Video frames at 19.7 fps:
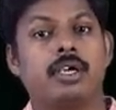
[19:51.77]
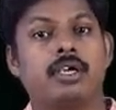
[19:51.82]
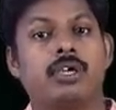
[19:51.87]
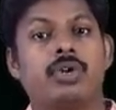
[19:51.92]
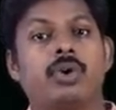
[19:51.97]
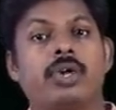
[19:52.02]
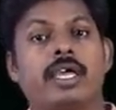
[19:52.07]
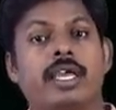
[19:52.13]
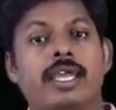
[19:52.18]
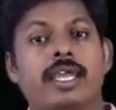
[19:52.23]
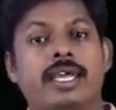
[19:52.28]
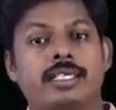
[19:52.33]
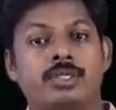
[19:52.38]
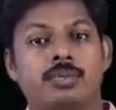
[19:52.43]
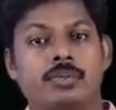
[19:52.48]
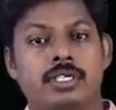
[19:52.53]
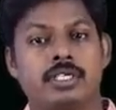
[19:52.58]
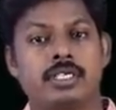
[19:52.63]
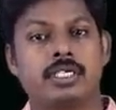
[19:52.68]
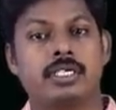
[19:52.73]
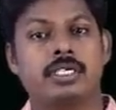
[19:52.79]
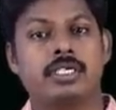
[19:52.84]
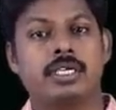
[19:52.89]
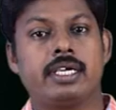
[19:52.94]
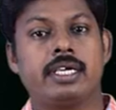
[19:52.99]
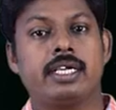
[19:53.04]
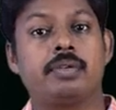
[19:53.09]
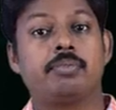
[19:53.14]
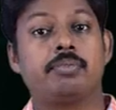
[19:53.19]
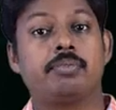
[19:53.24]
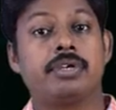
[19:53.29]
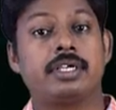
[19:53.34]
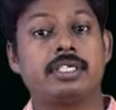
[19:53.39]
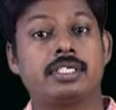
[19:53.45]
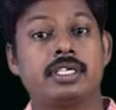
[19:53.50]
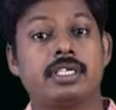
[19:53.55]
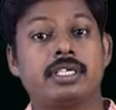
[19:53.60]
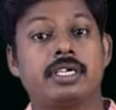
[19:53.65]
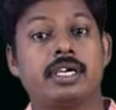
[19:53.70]
you can express it in
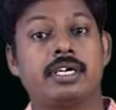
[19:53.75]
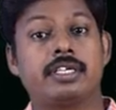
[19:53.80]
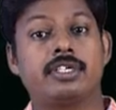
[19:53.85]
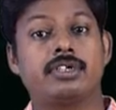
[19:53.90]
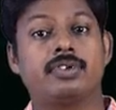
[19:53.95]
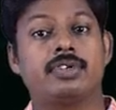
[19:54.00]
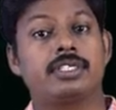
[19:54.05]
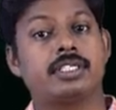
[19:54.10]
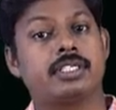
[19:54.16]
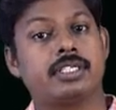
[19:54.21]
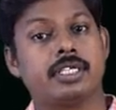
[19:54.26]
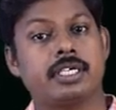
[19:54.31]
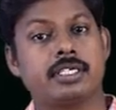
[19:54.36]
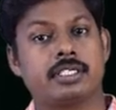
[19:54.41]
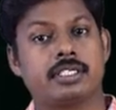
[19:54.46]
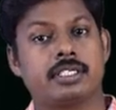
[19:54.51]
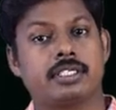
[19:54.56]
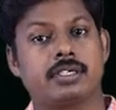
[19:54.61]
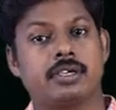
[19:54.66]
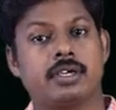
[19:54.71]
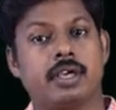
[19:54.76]
present continuous tense.